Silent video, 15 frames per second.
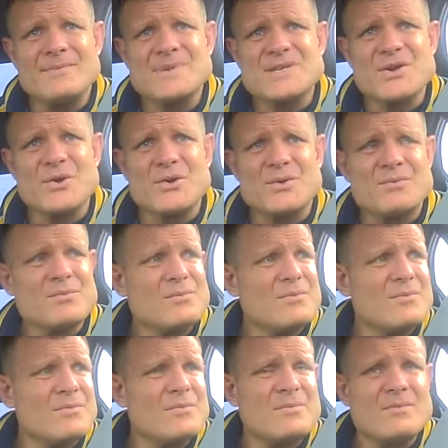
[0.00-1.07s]
turned
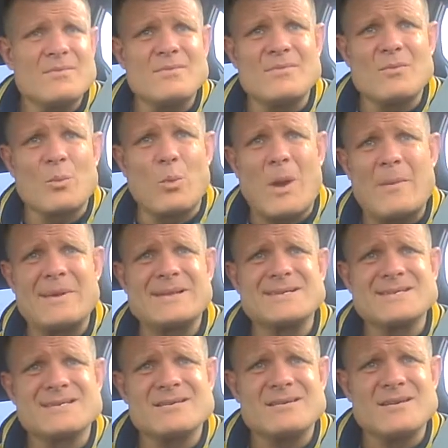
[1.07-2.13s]

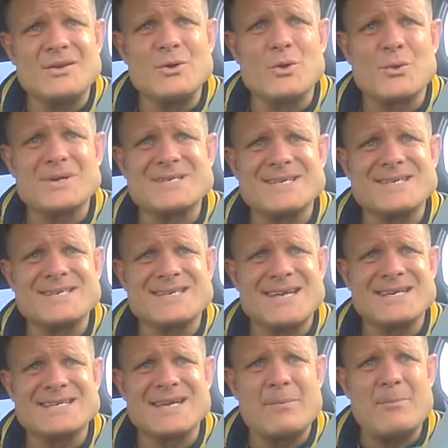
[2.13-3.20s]
women's uteruses
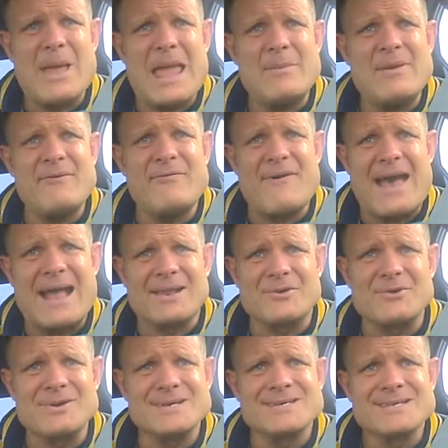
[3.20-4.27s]
into baby
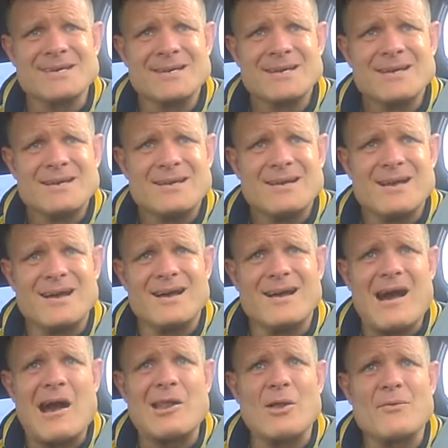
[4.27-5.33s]
factories
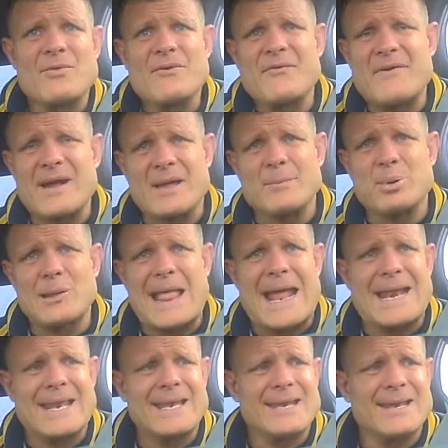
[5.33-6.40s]
all over the fucking
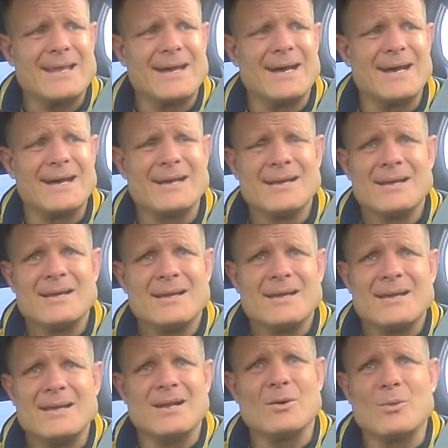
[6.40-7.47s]
planet.
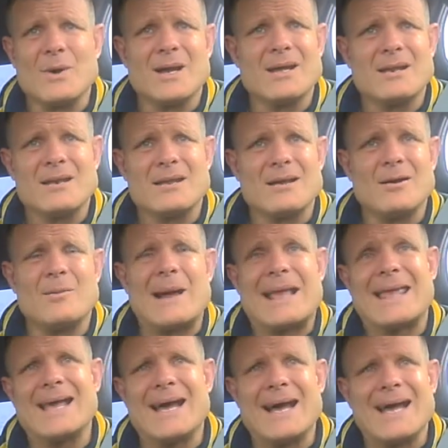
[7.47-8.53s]
You know what? Oh my
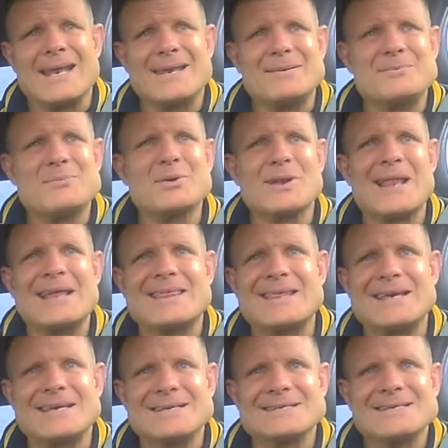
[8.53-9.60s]
God. Put it like
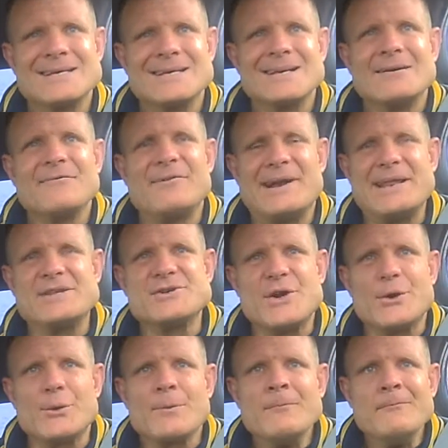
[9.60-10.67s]
this. Funny
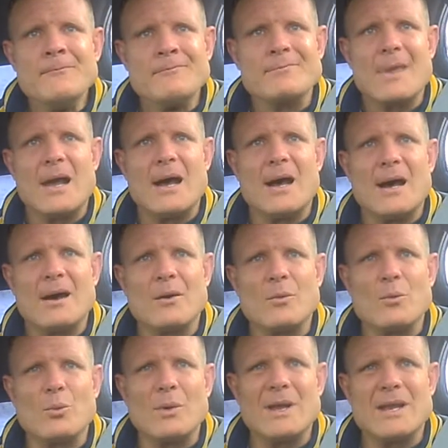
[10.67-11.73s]
joke.
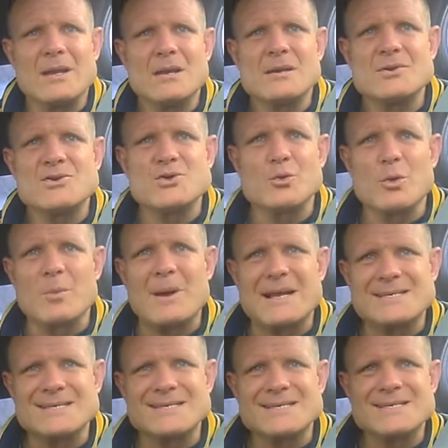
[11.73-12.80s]
When tour
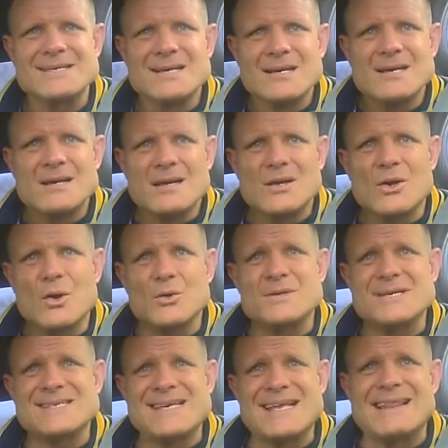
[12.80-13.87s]
buses go
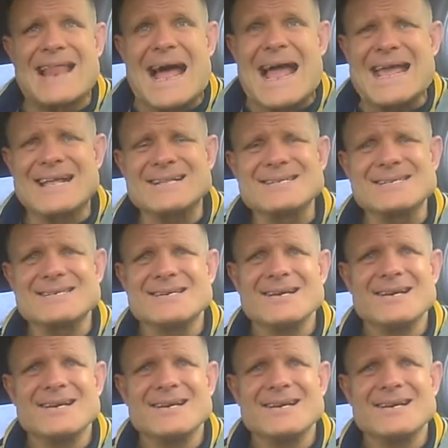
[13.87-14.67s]
to see lions,